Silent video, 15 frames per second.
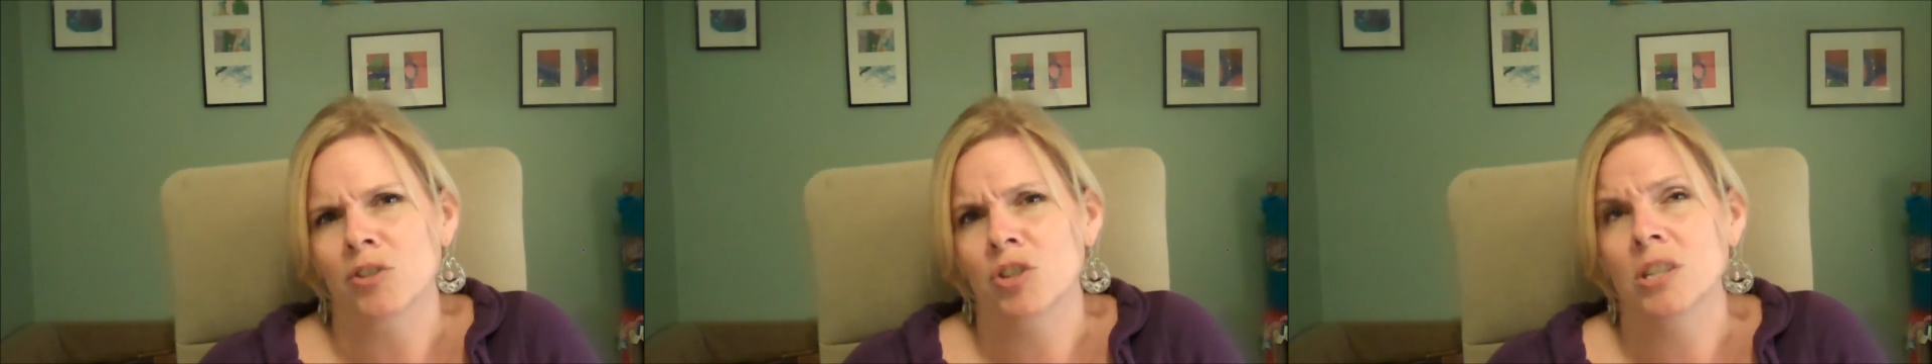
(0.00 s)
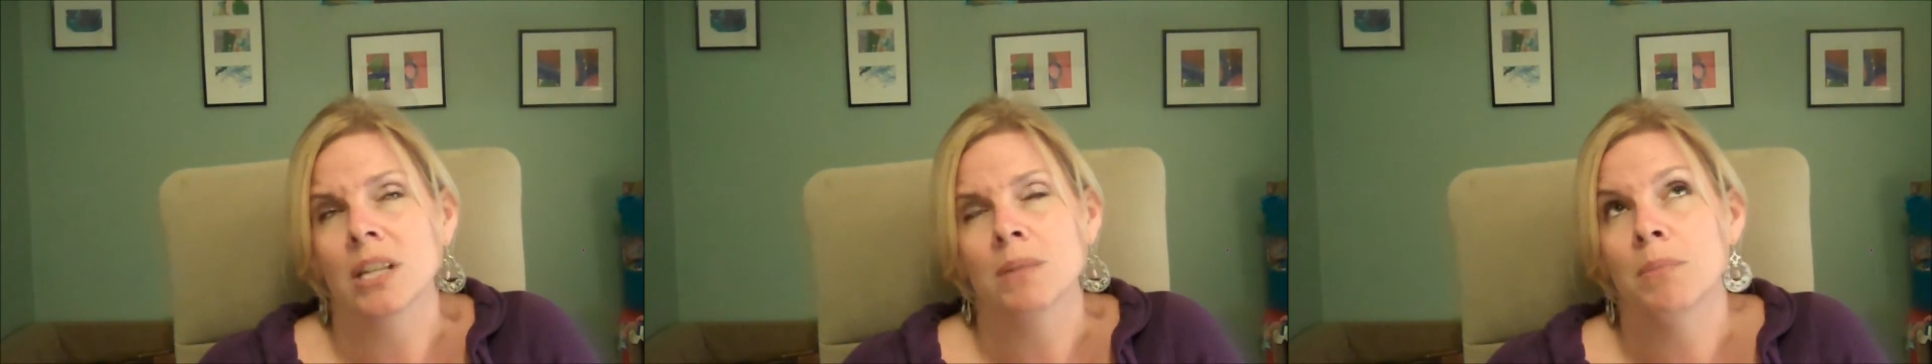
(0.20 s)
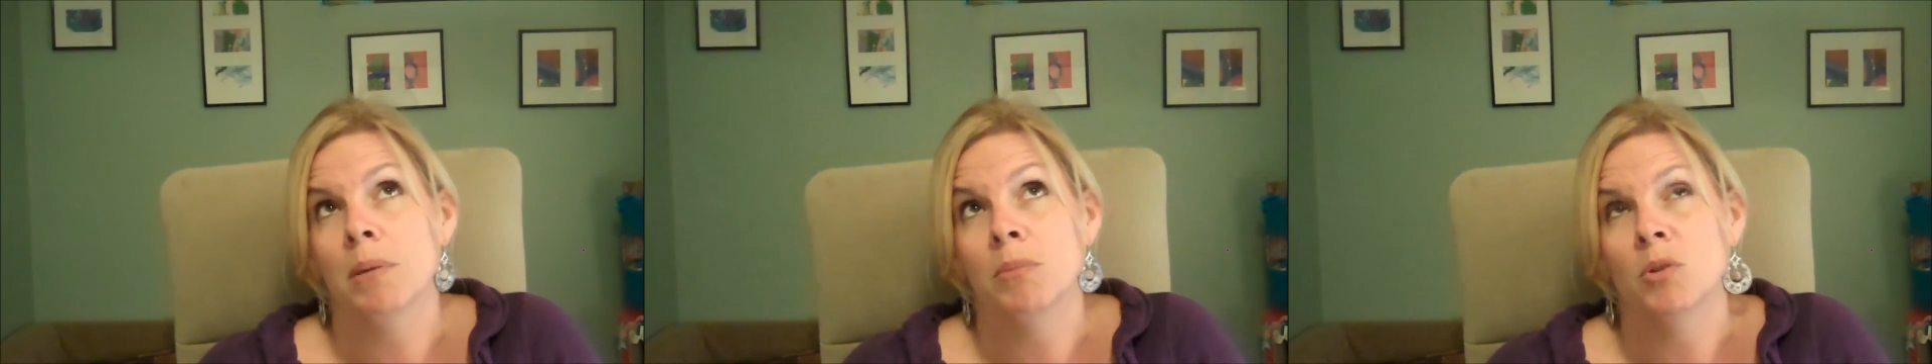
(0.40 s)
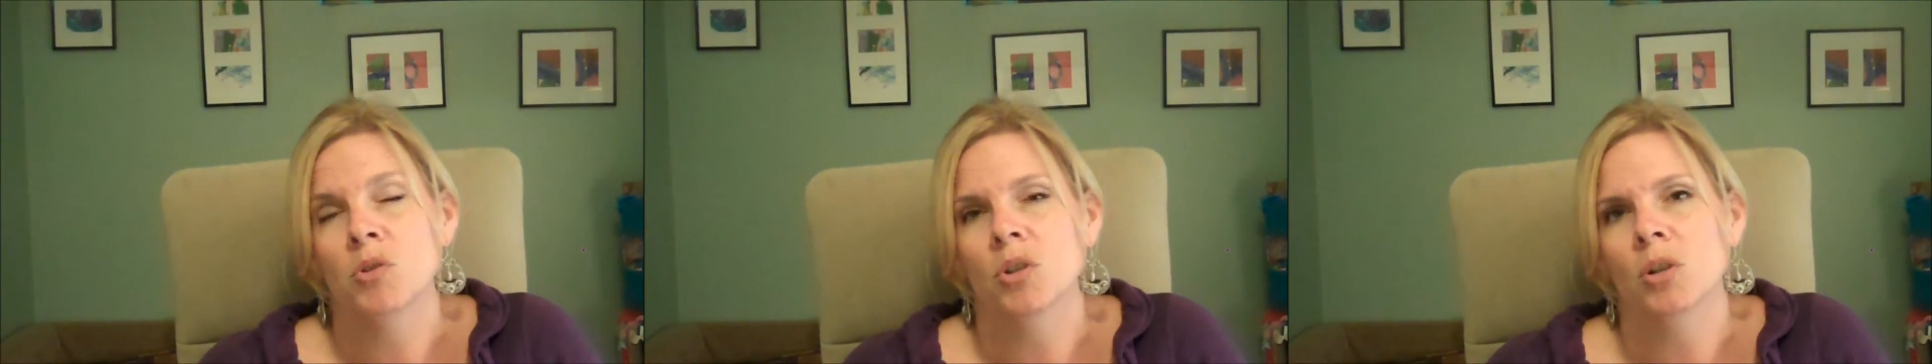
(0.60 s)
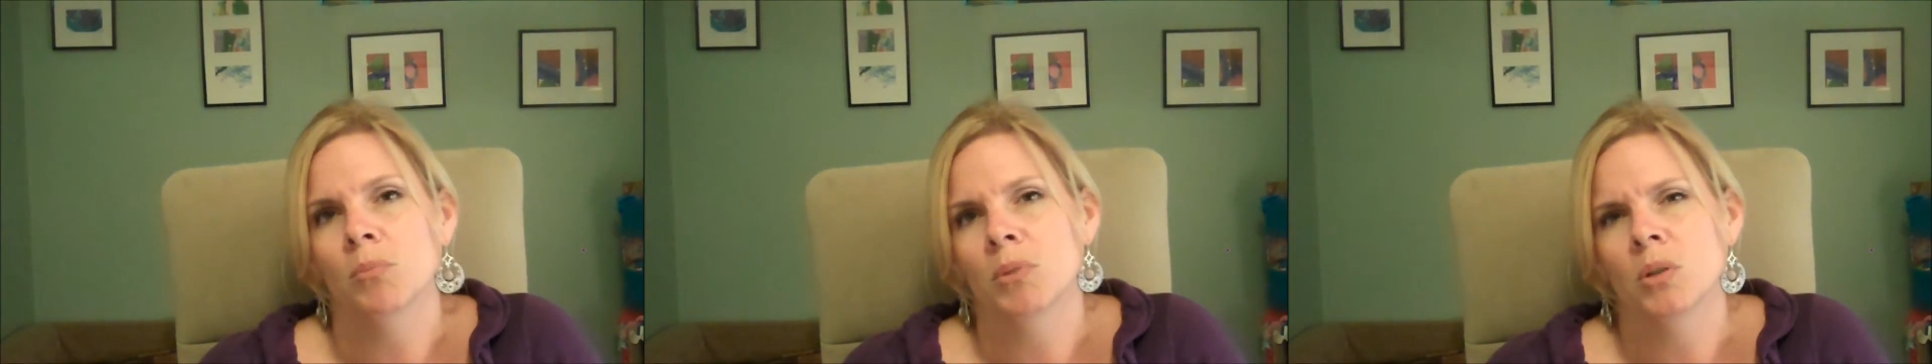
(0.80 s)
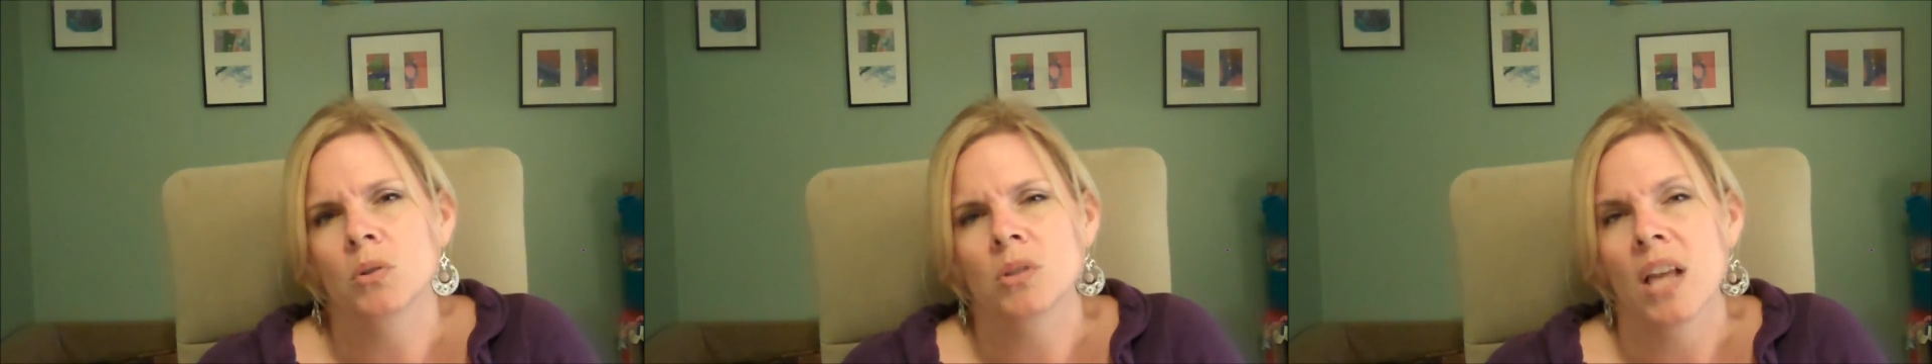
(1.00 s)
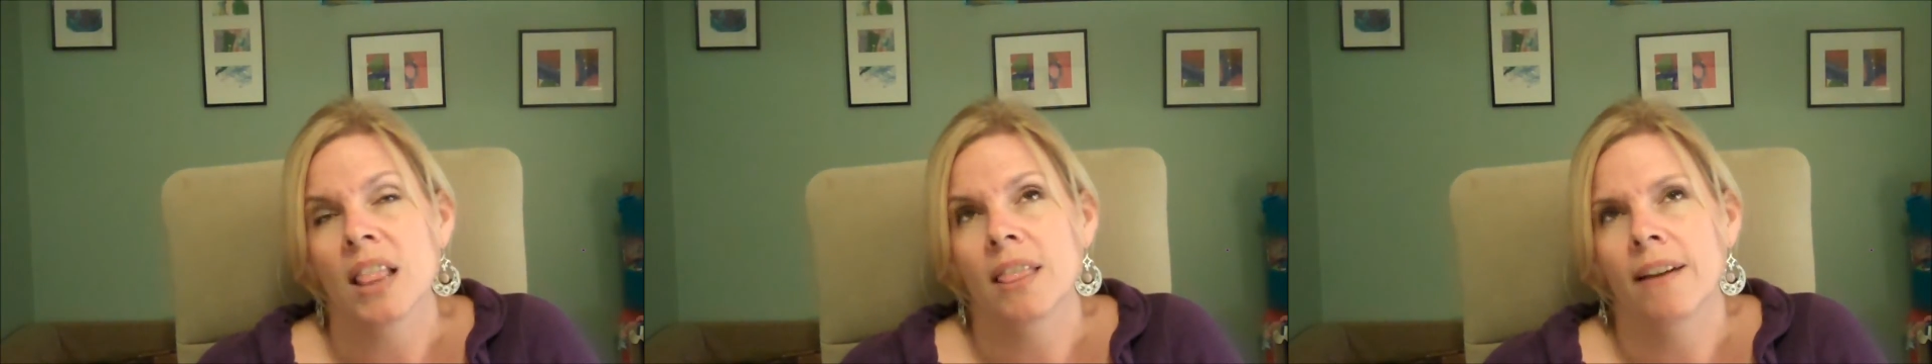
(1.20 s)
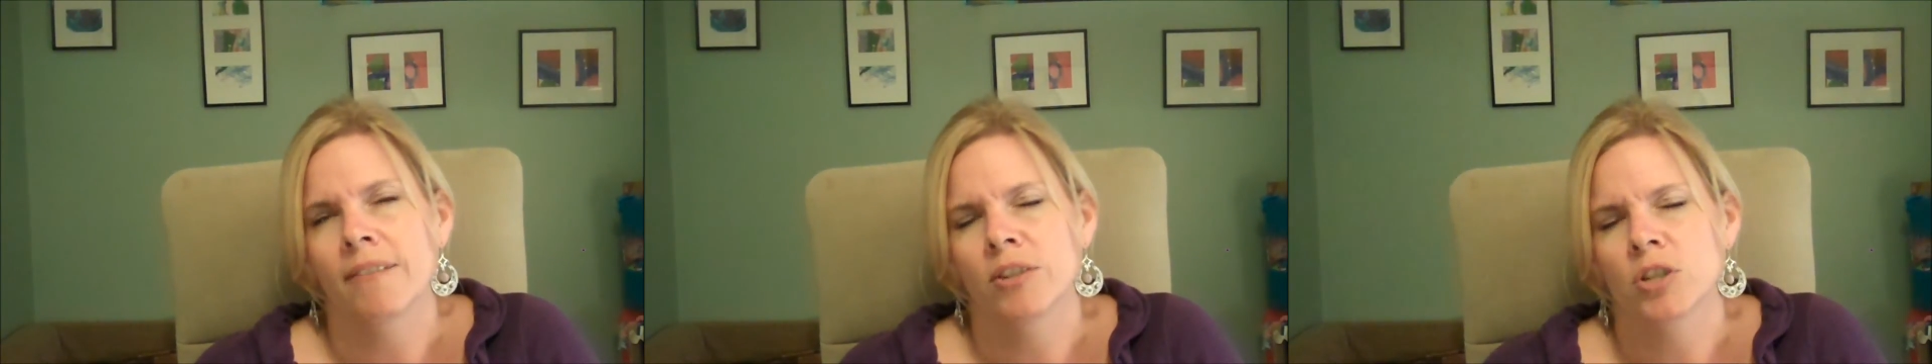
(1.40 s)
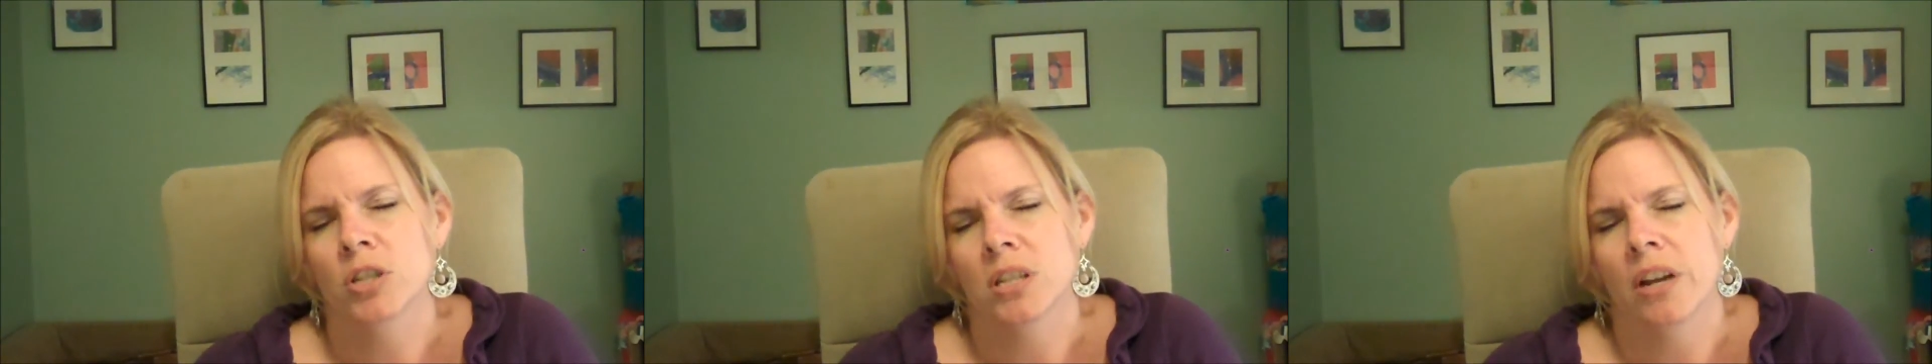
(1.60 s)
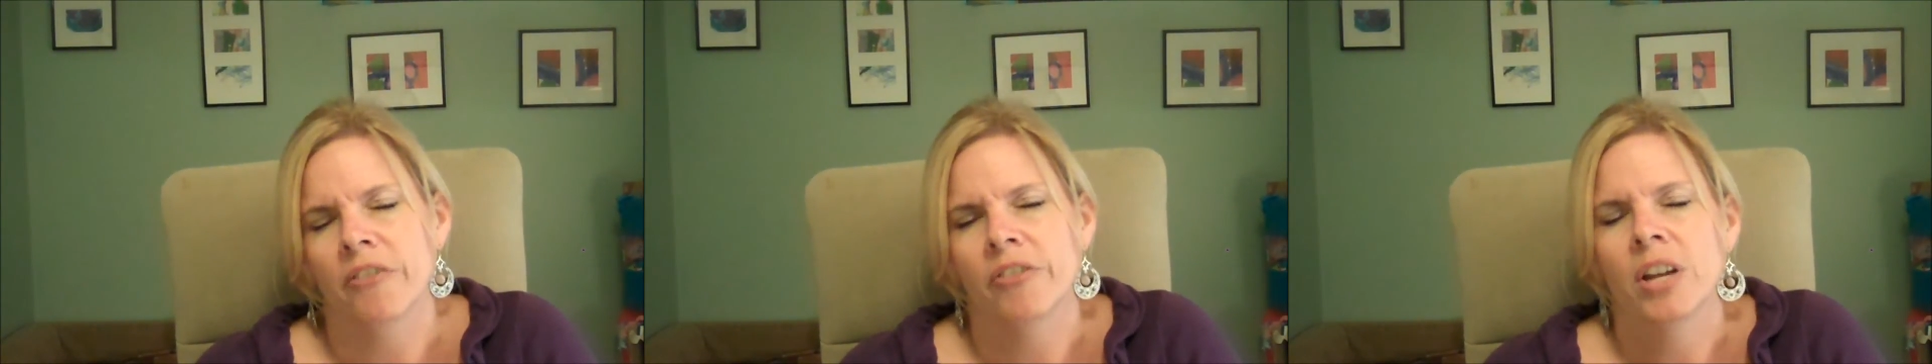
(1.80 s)
She's like my musical muse. Love her
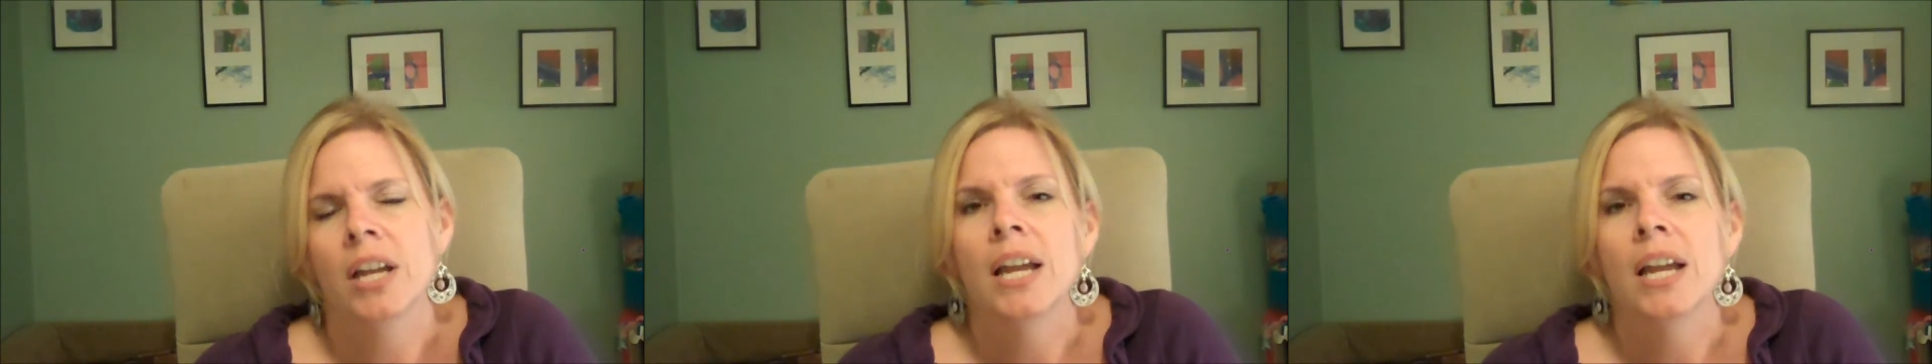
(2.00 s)
stuff.